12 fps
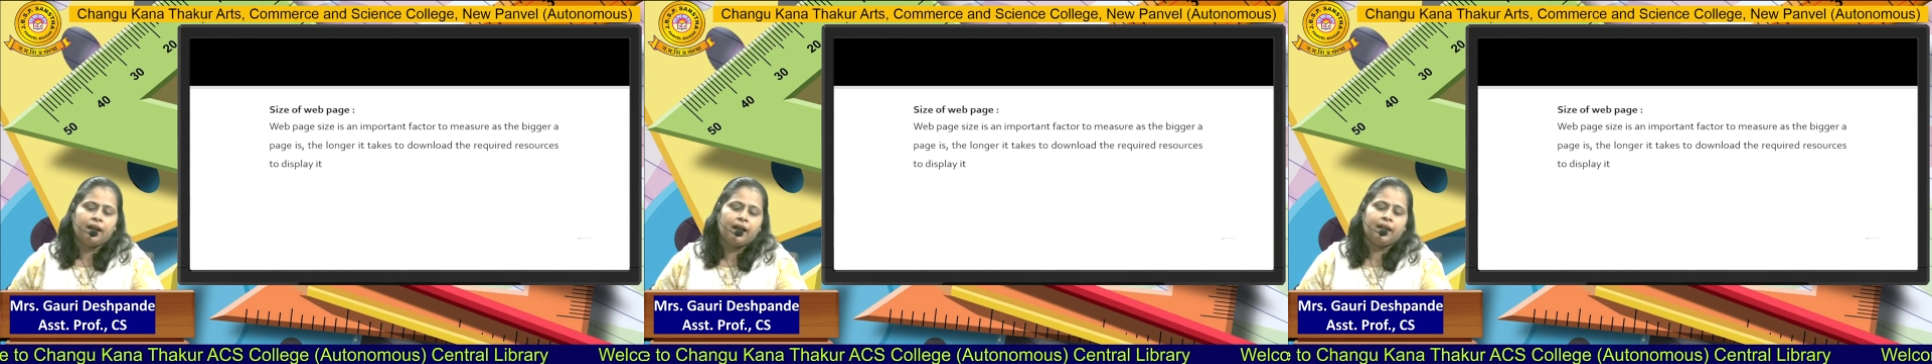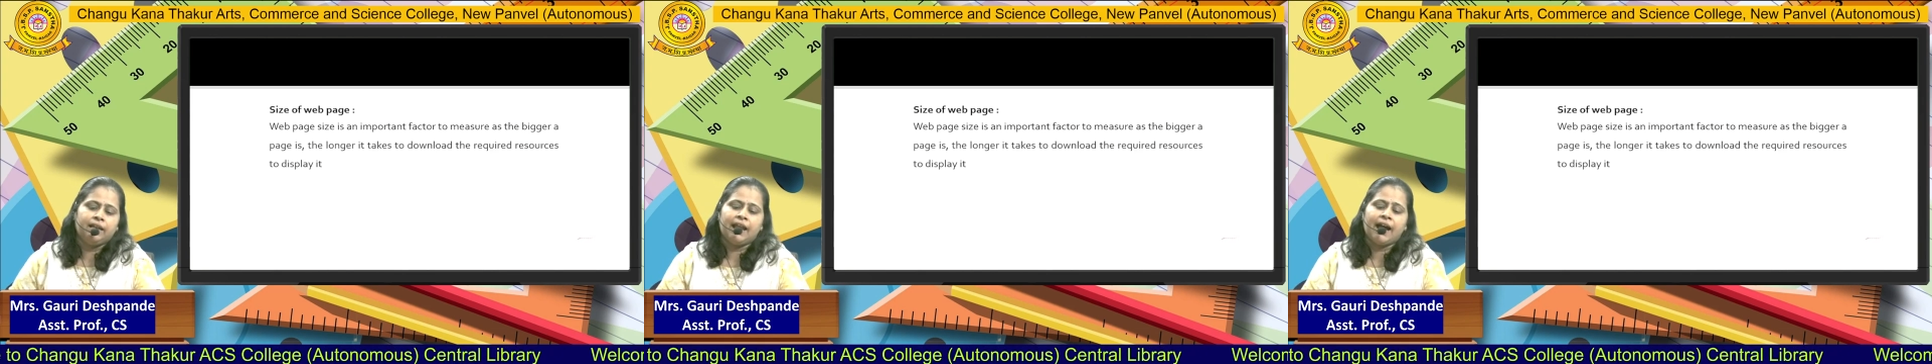
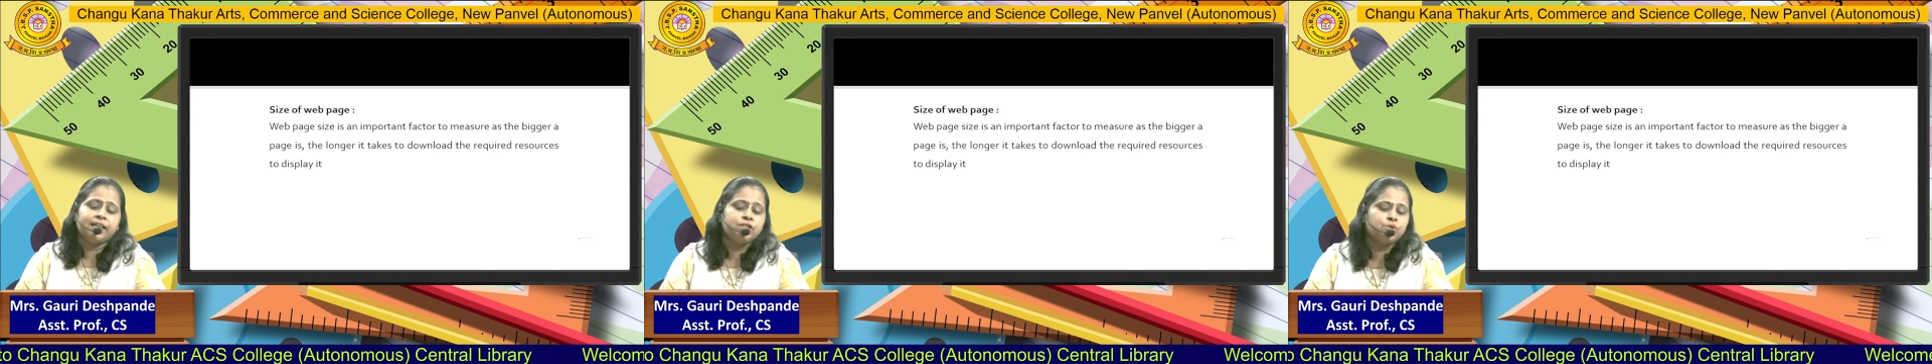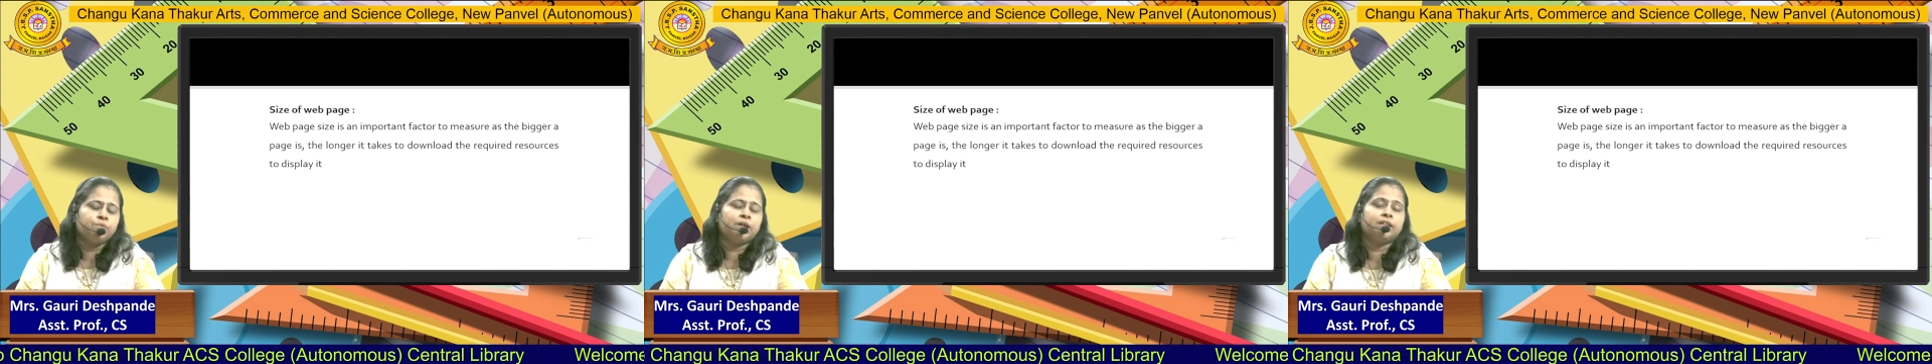and last
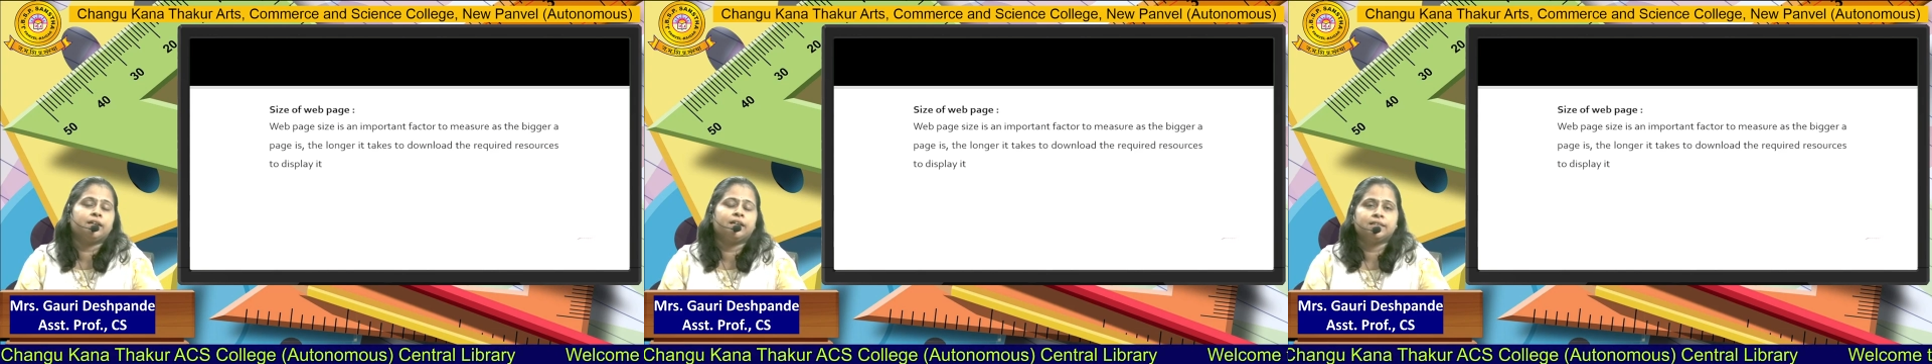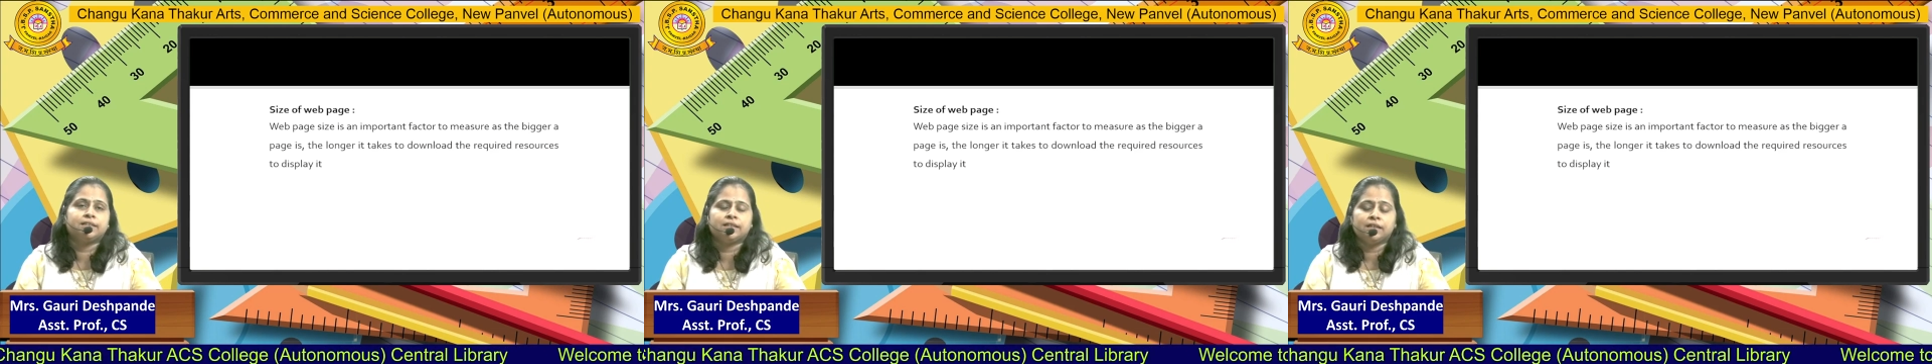one
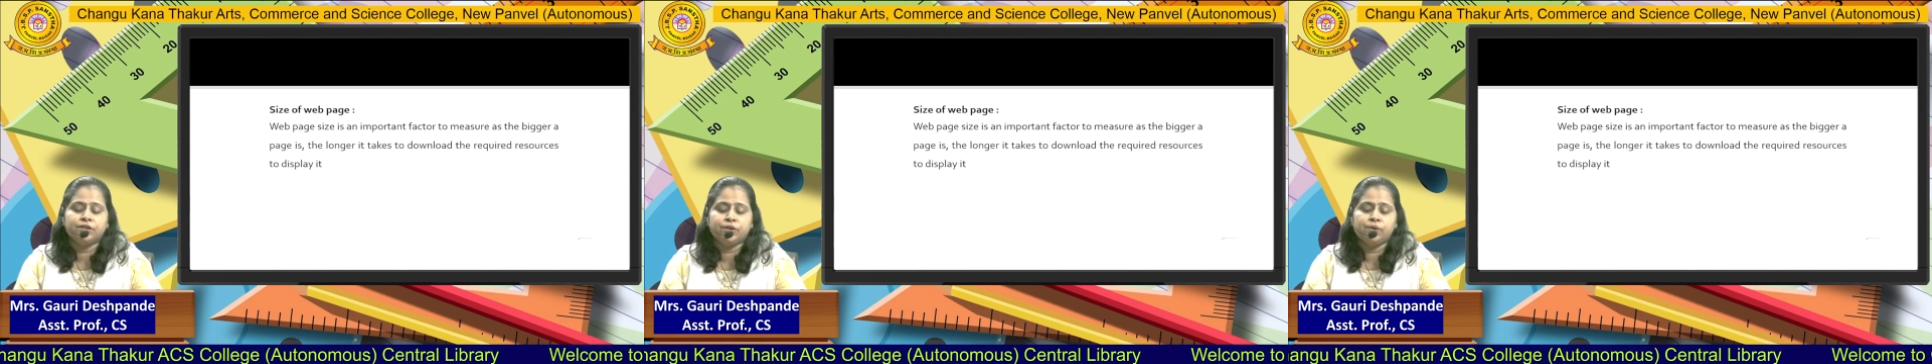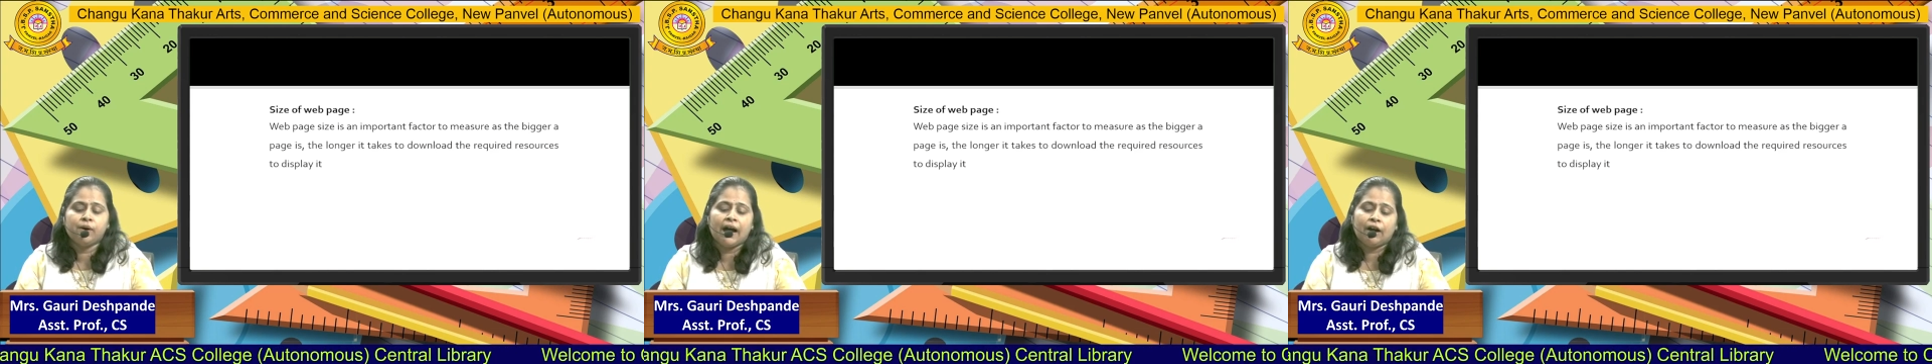is the
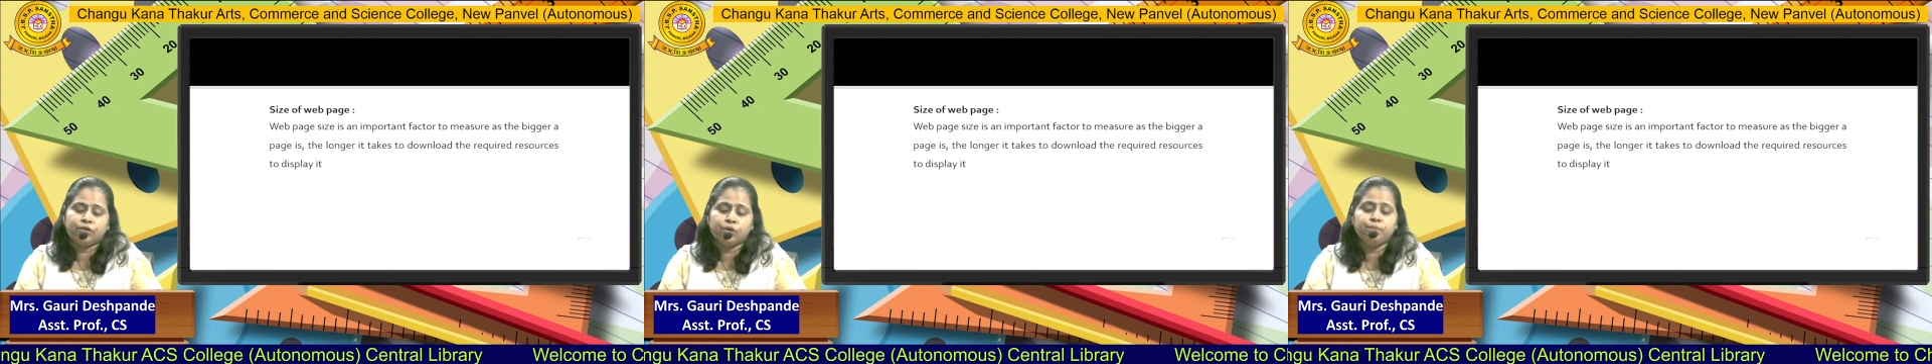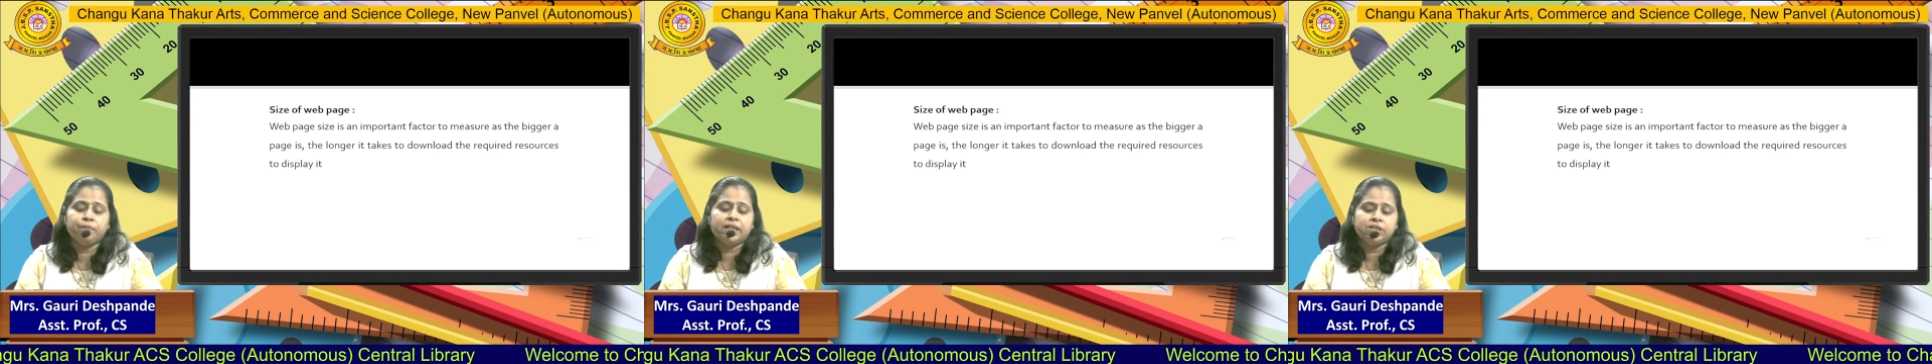you have to
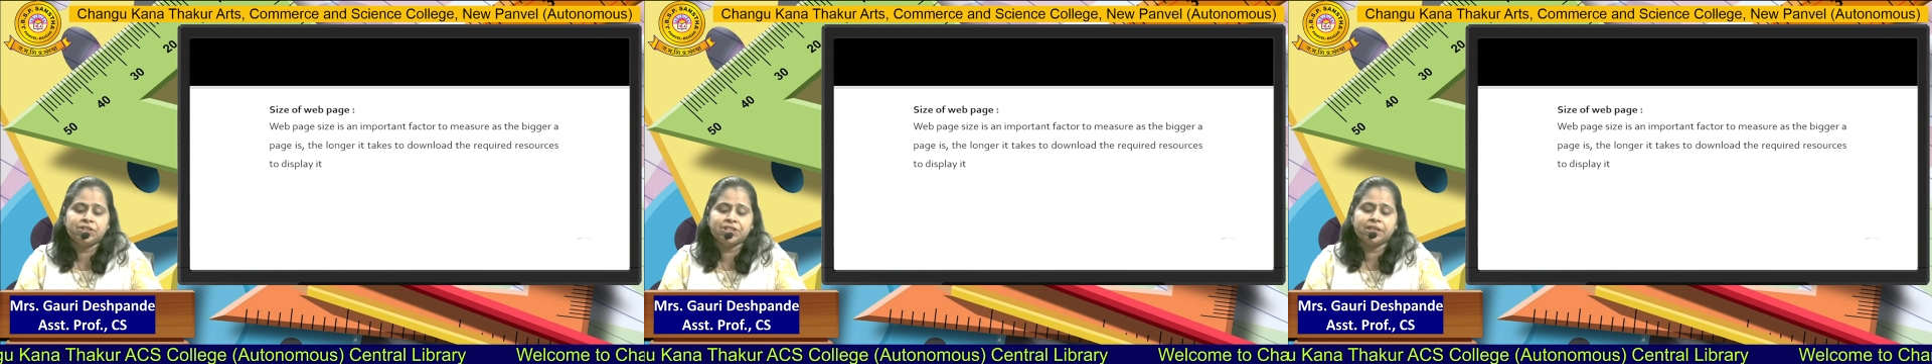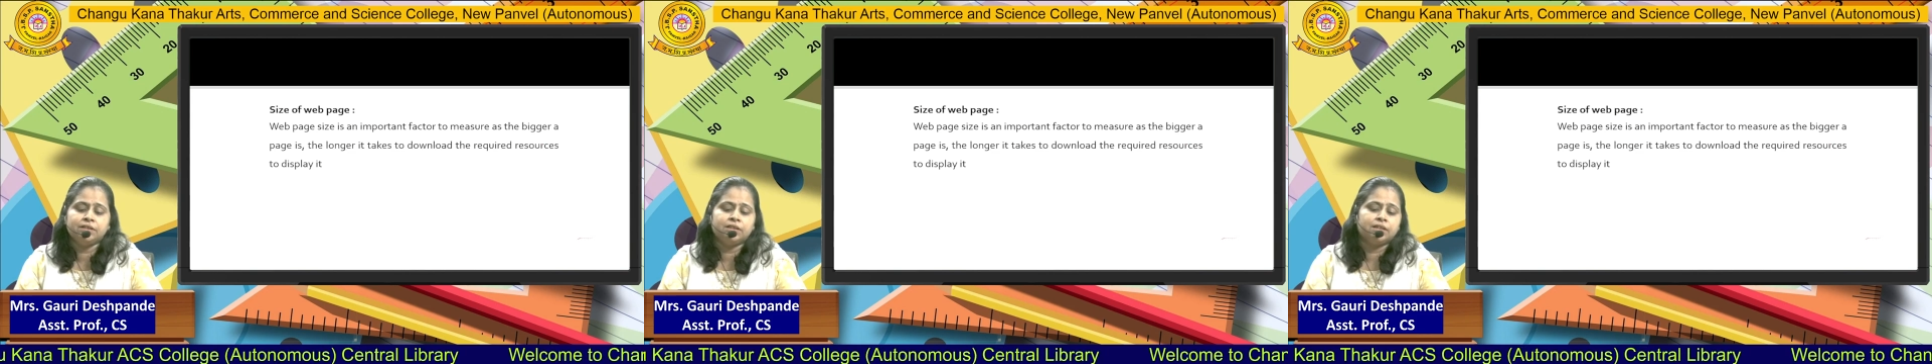
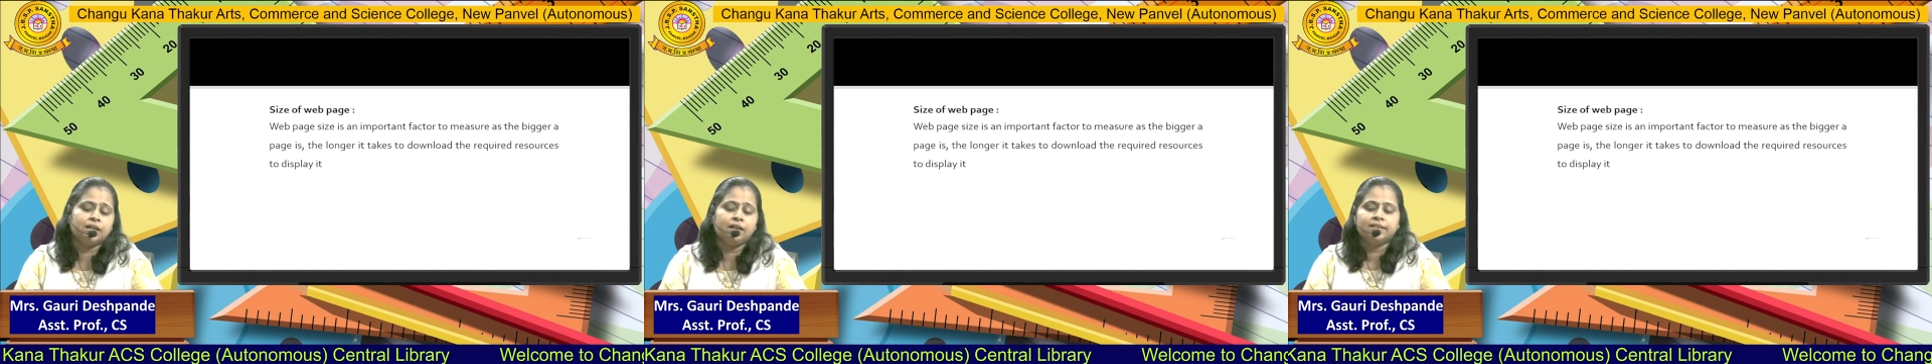mention the